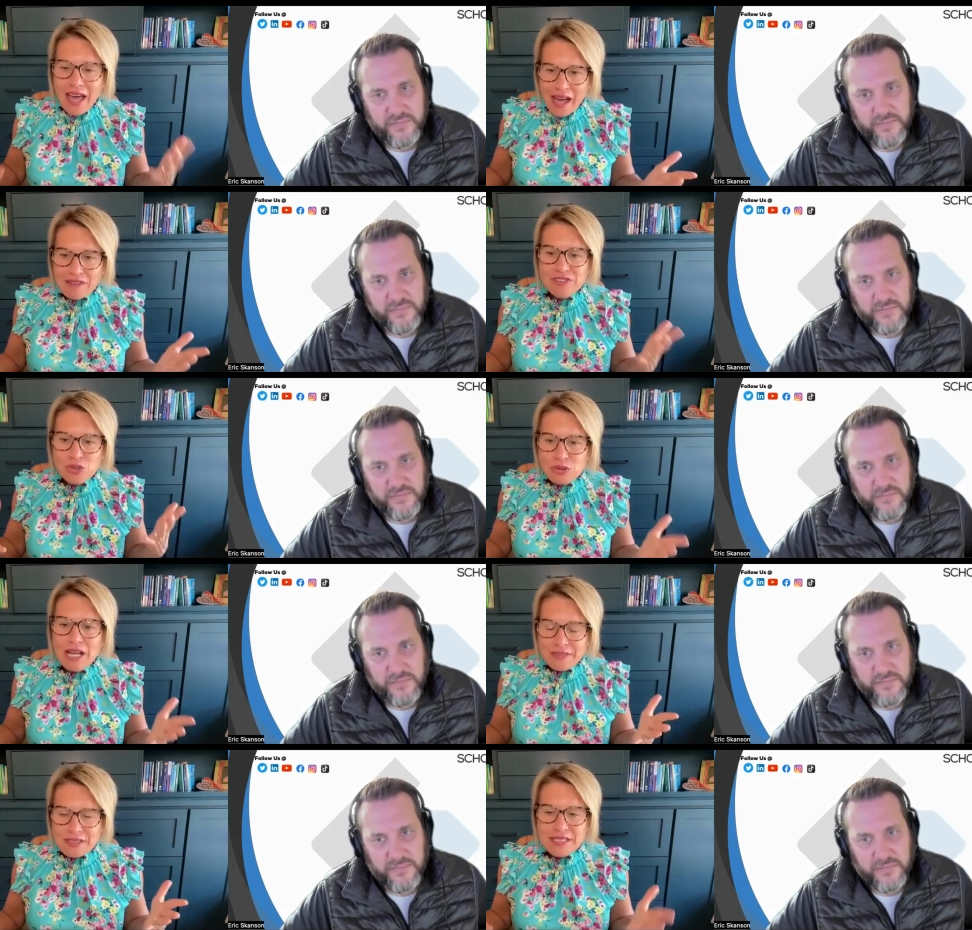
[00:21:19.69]
Speaker 1: have to
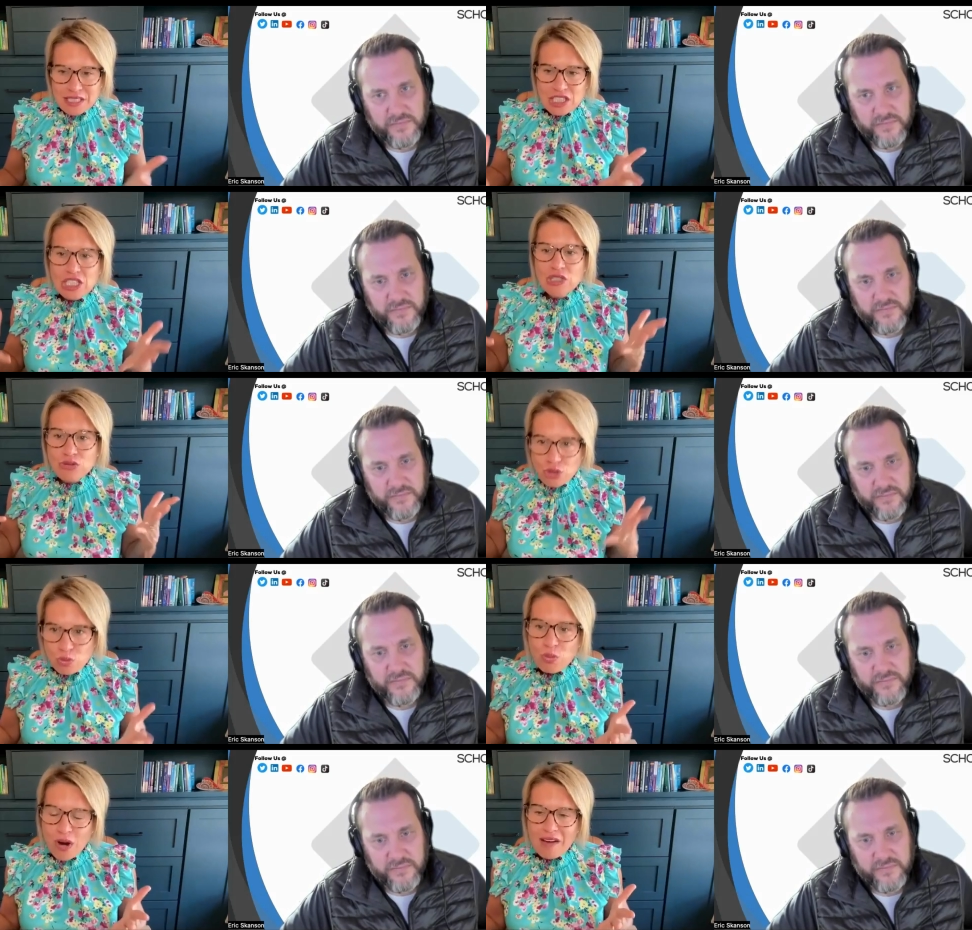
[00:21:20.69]
let this continue
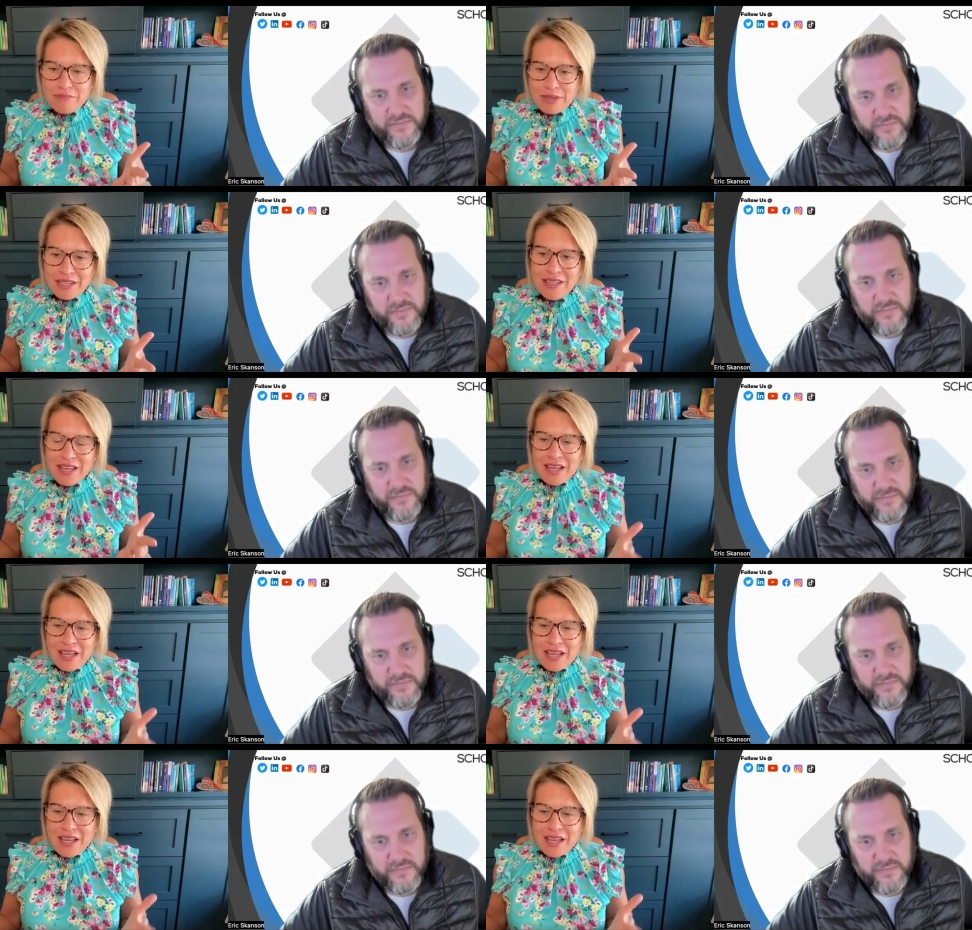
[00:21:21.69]
to rob me